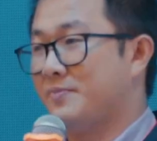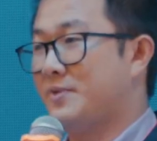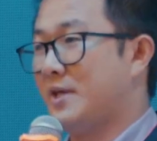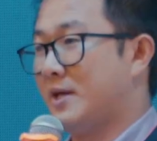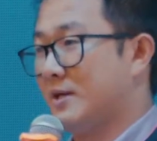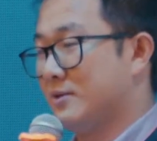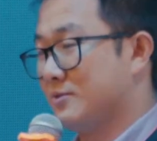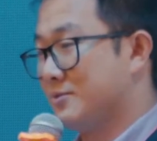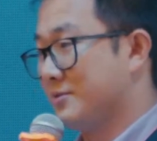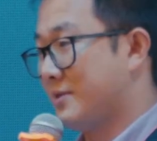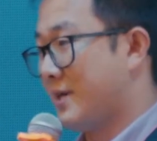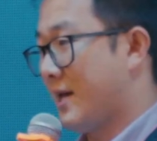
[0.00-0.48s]

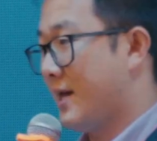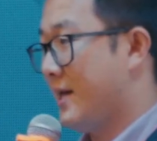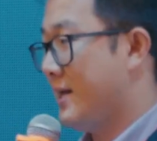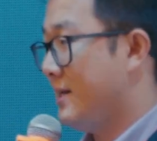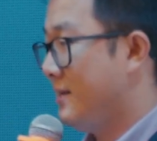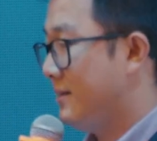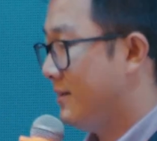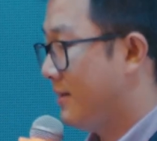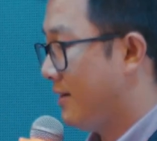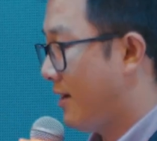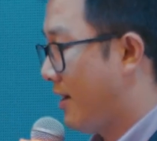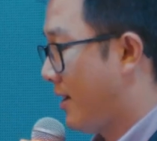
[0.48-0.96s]
thing
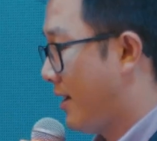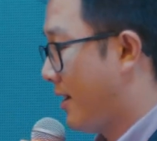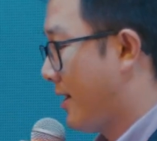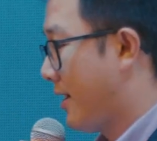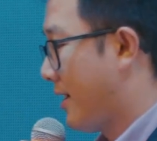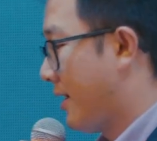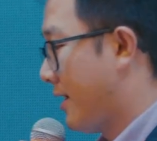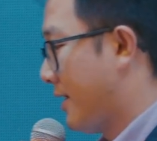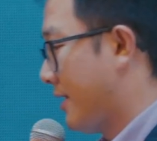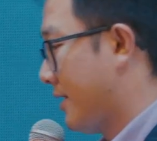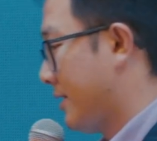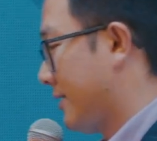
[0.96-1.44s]
today,
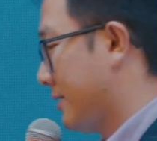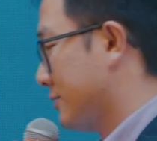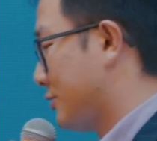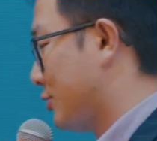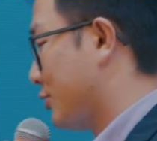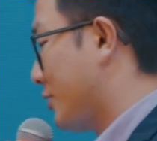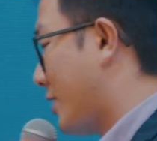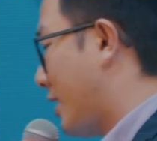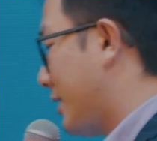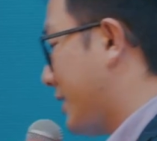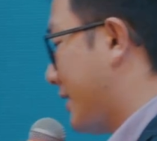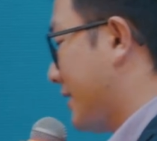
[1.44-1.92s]

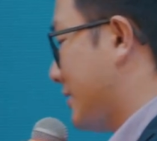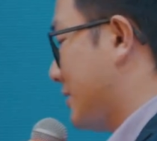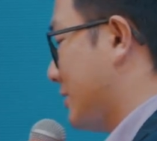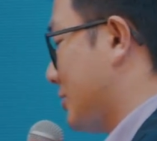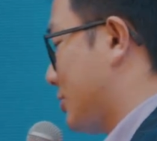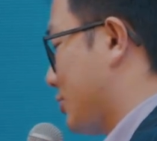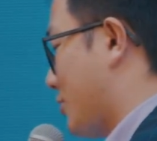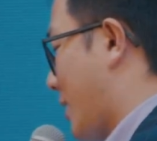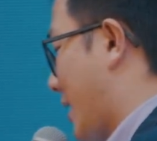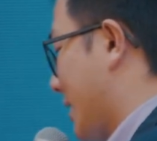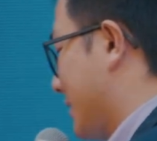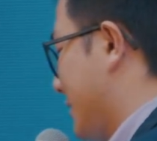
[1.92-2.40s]
to not get
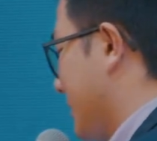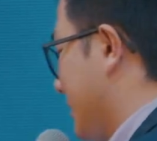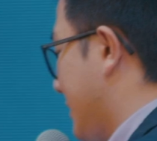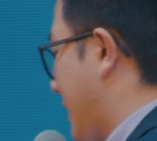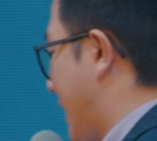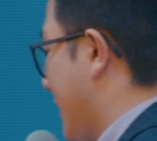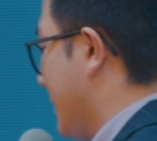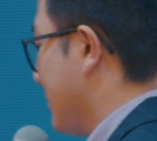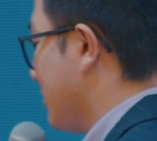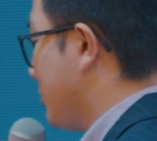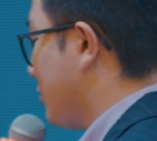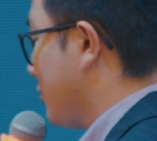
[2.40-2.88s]
distracted
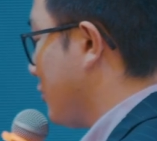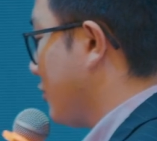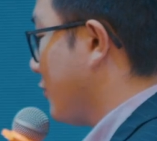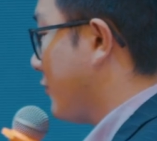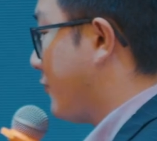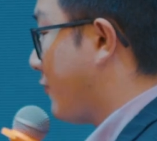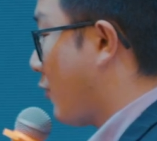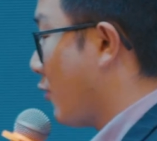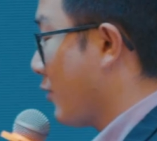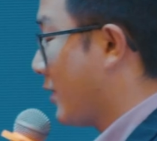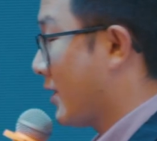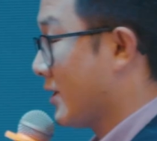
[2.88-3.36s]
and to
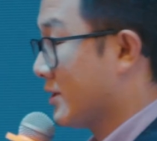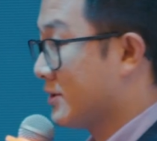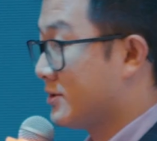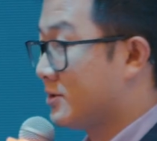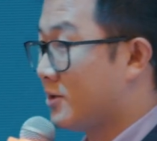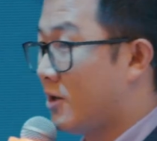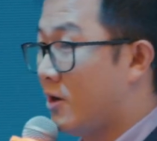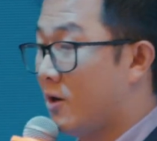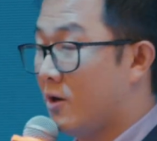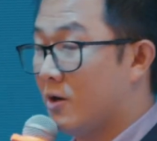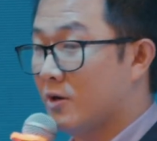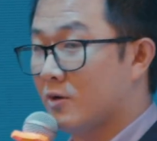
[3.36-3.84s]
focus
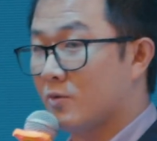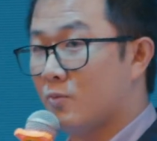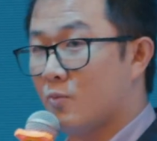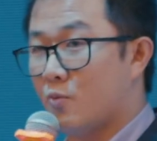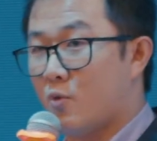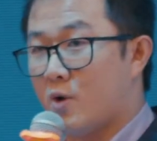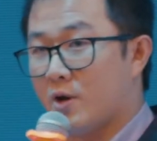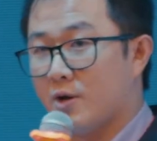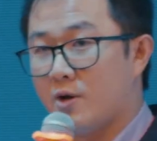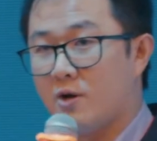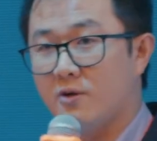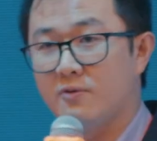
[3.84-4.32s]
on
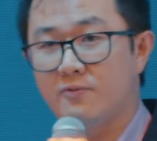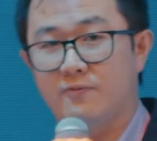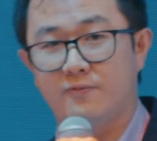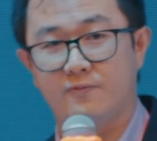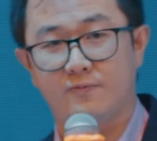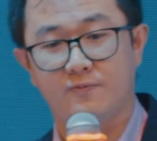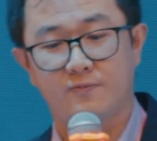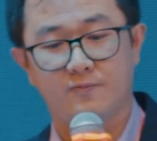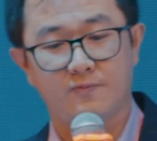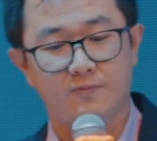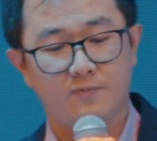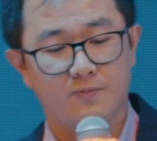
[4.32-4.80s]
one of
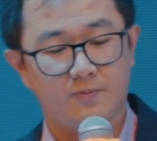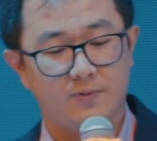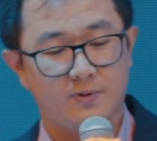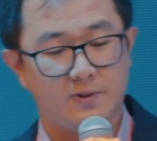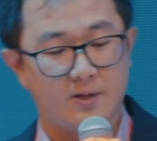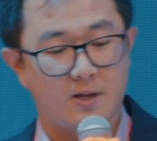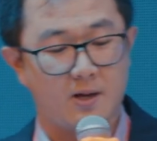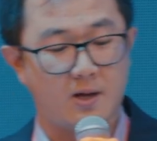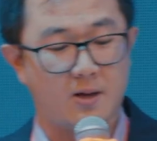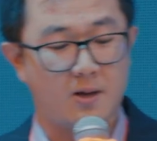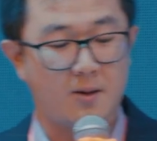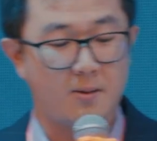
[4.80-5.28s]

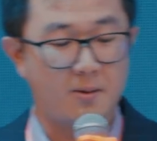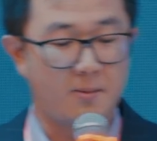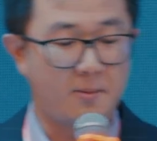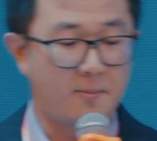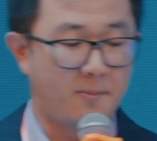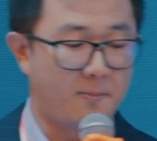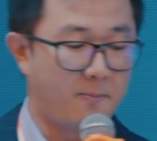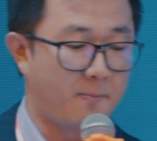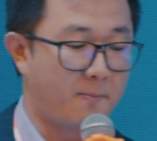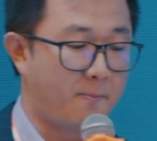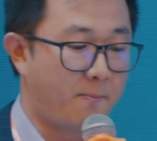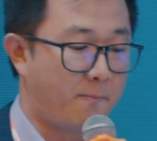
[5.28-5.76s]
the
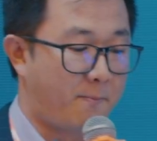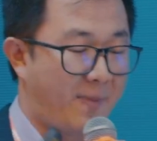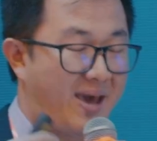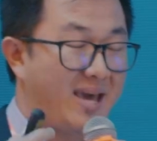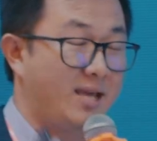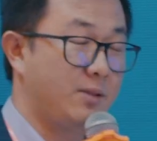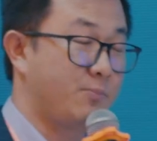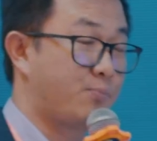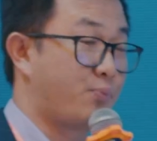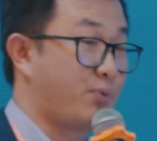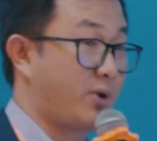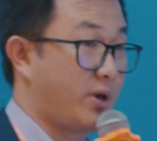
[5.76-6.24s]

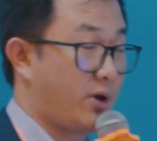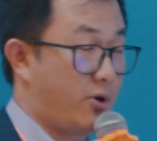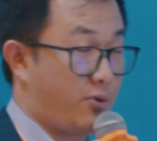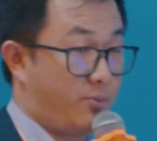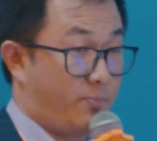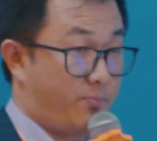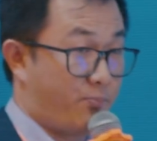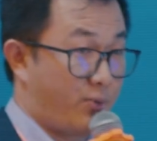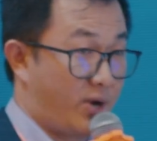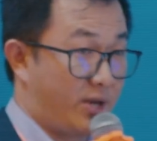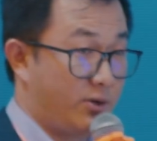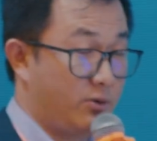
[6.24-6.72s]
main
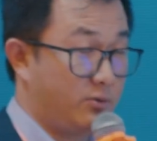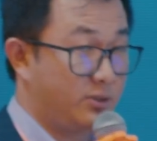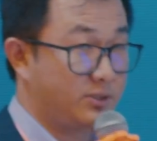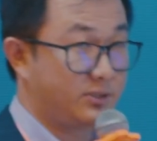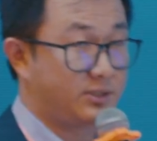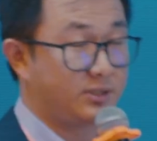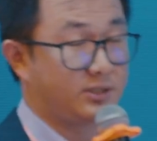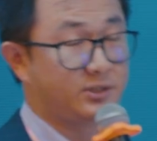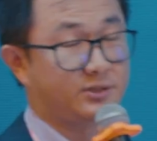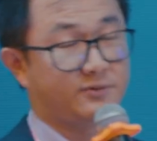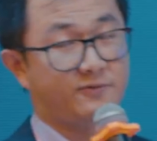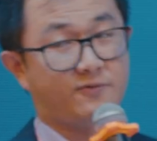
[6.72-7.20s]

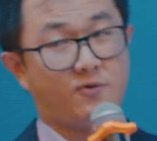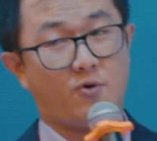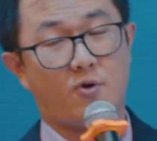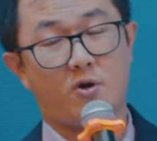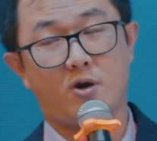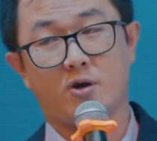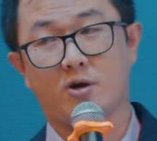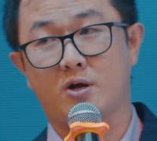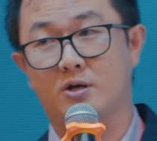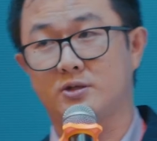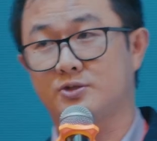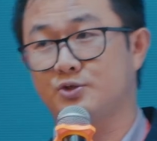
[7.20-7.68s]
priorities for
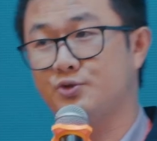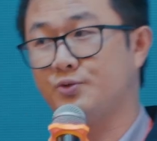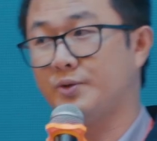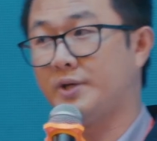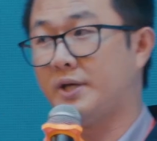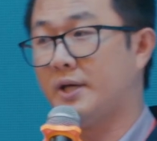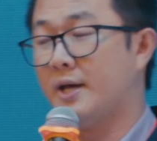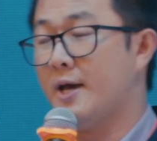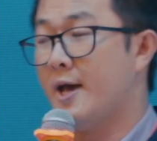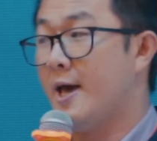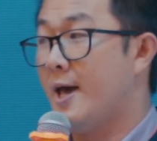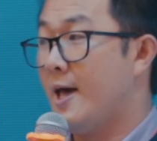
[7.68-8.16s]
our
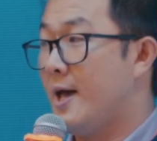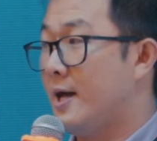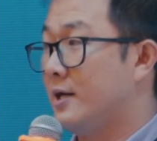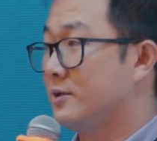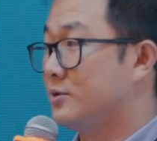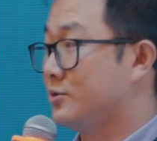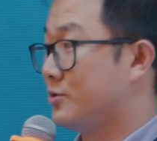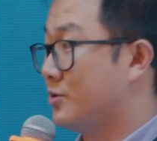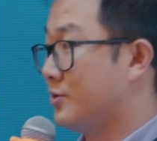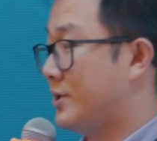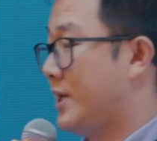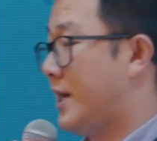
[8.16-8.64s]
country
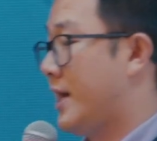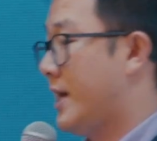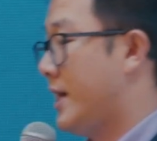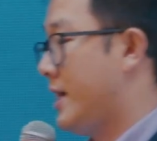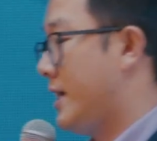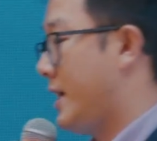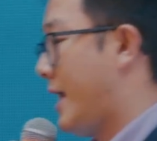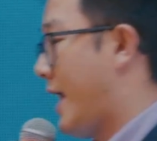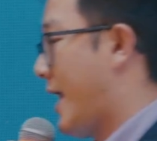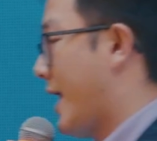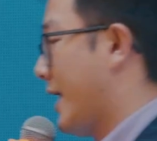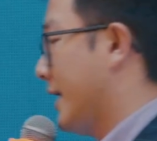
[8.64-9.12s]

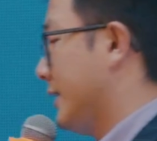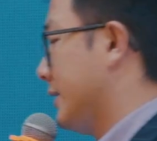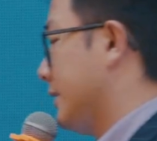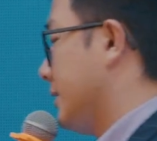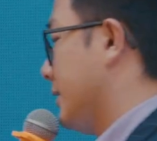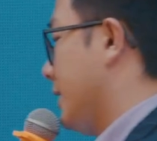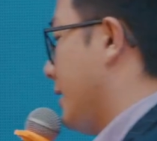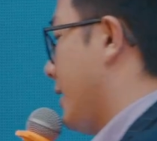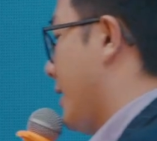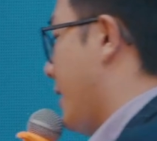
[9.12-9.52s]
today and